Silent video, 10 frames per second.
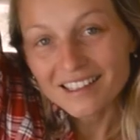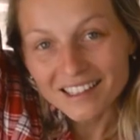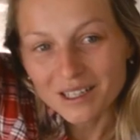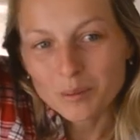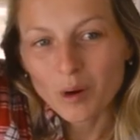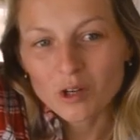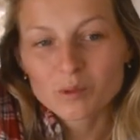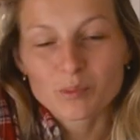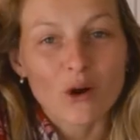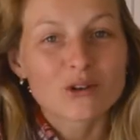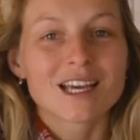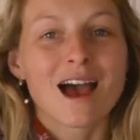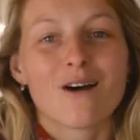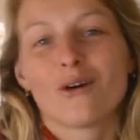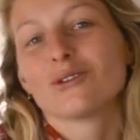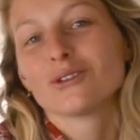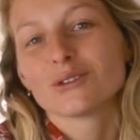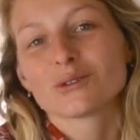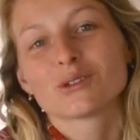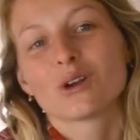gearbox broke
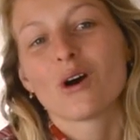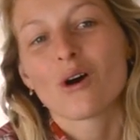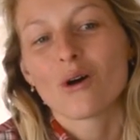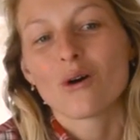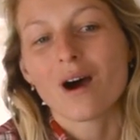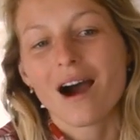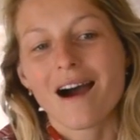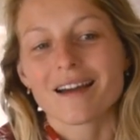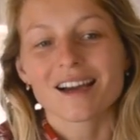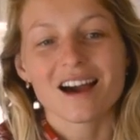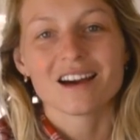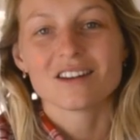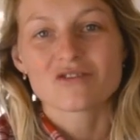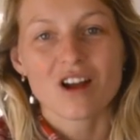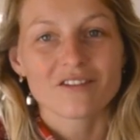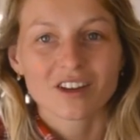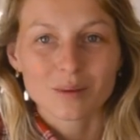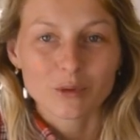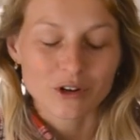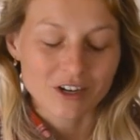down, so I can't drive
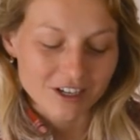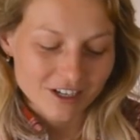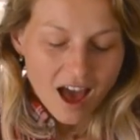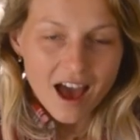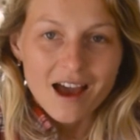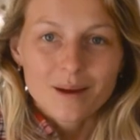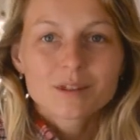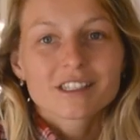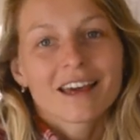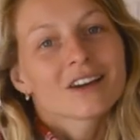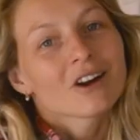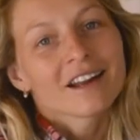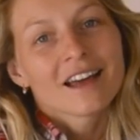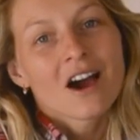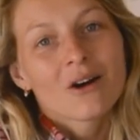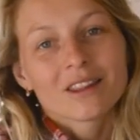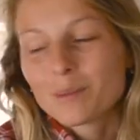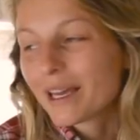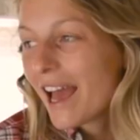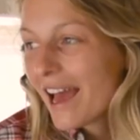anymore. I'm staying right now at the
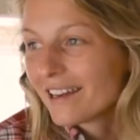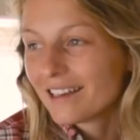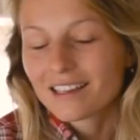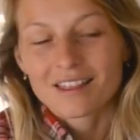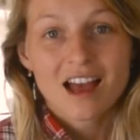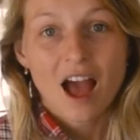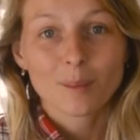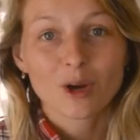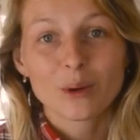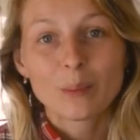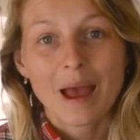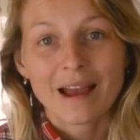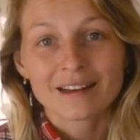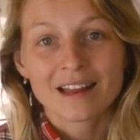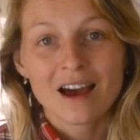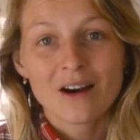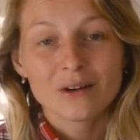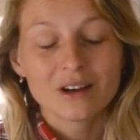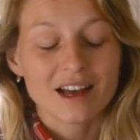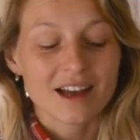mechanic. I'm gonna pack
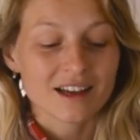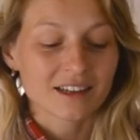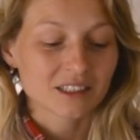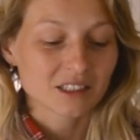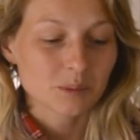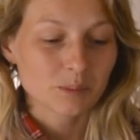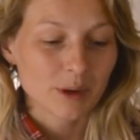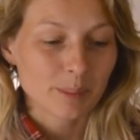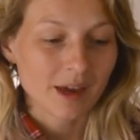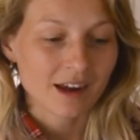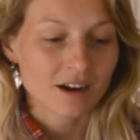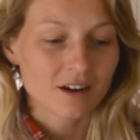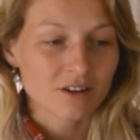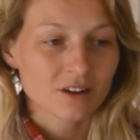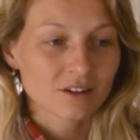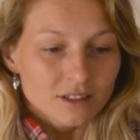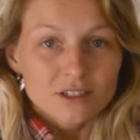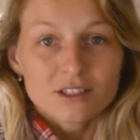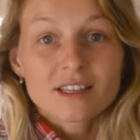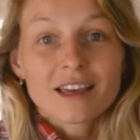now and prepare
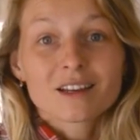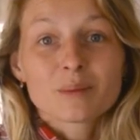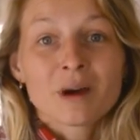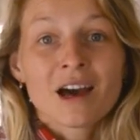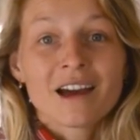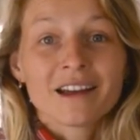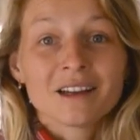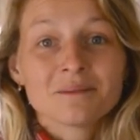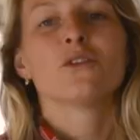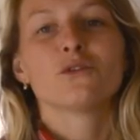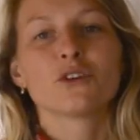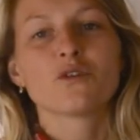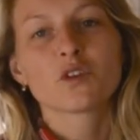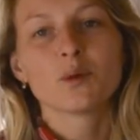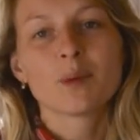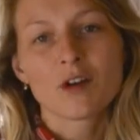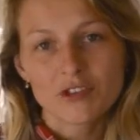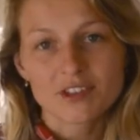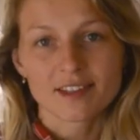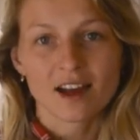to say goodbye. For a few
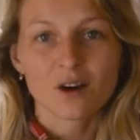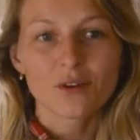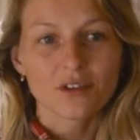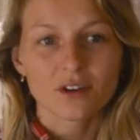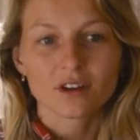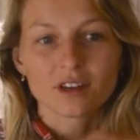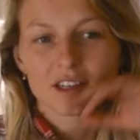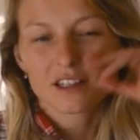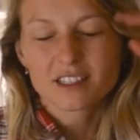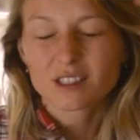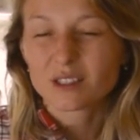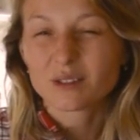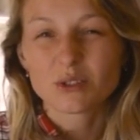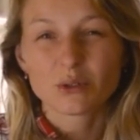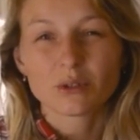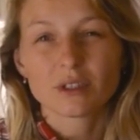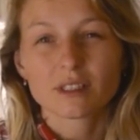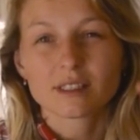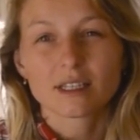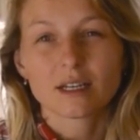months now, the gear's doing
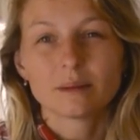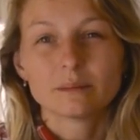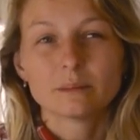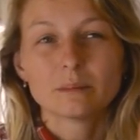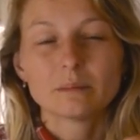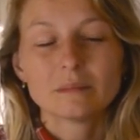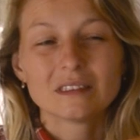some